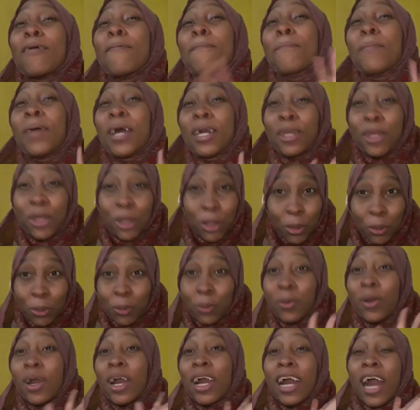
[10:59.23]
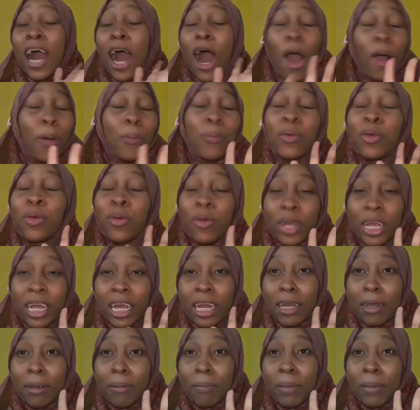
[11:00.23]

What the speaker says: but you hope you're getting